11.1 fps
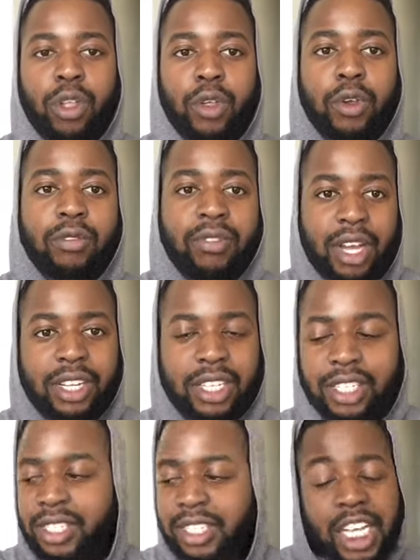your advantage.
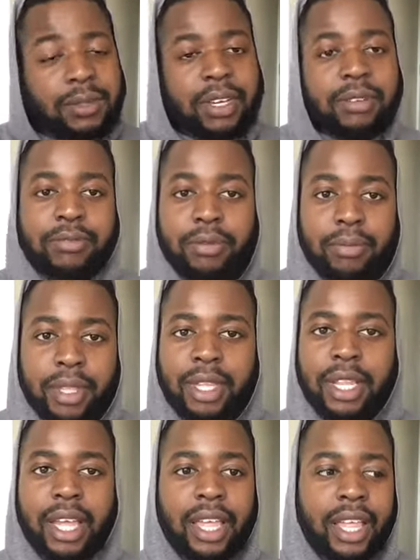So that's why even for me,
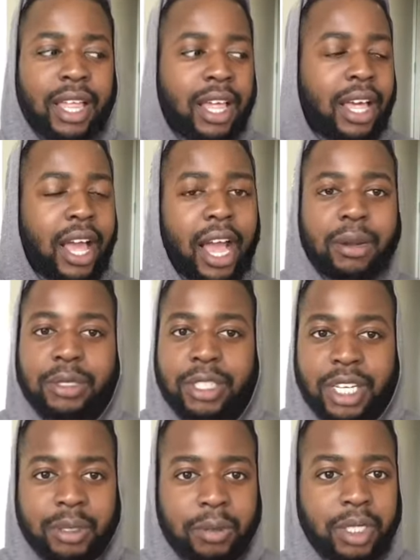like I don't
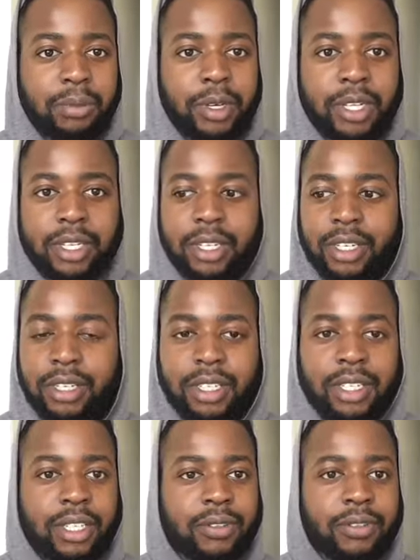check social media
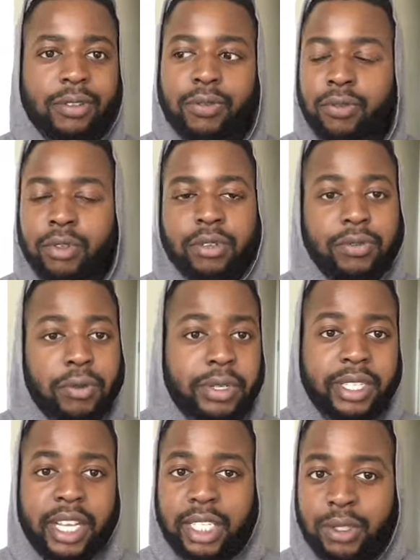for the
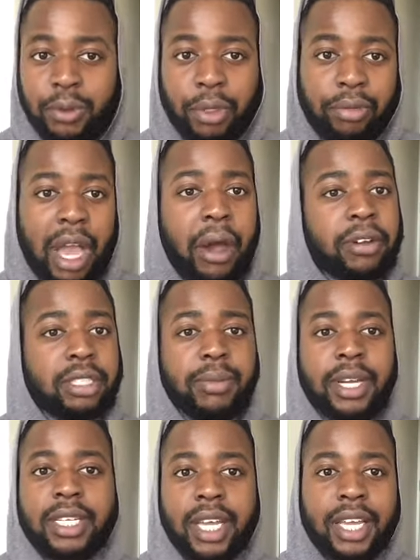first like two, three hours of
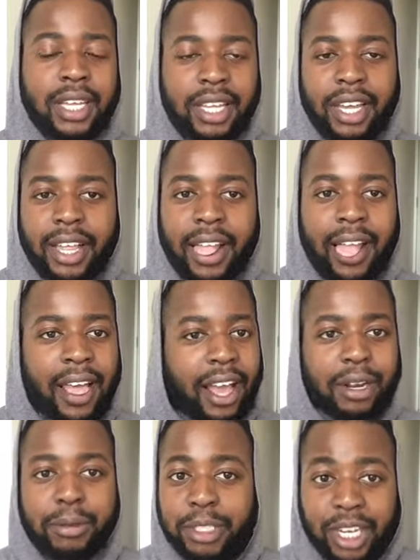my day.
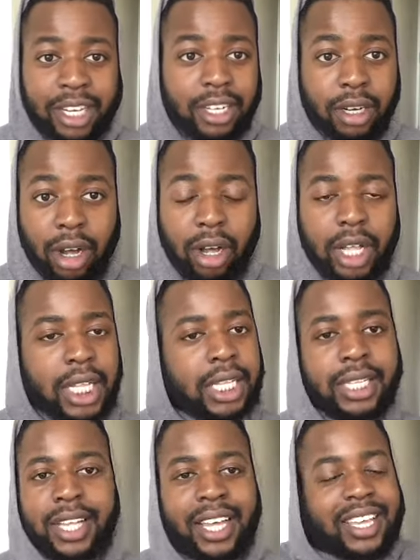I don't check it at all.
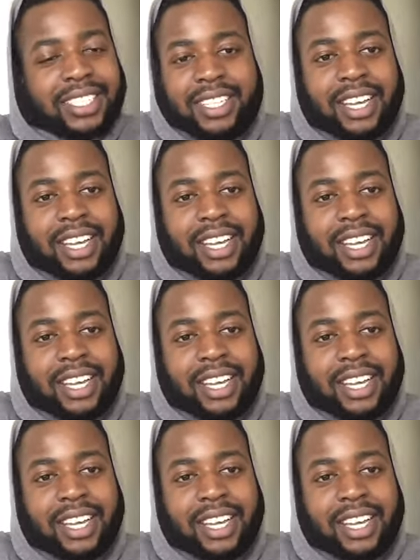Like it's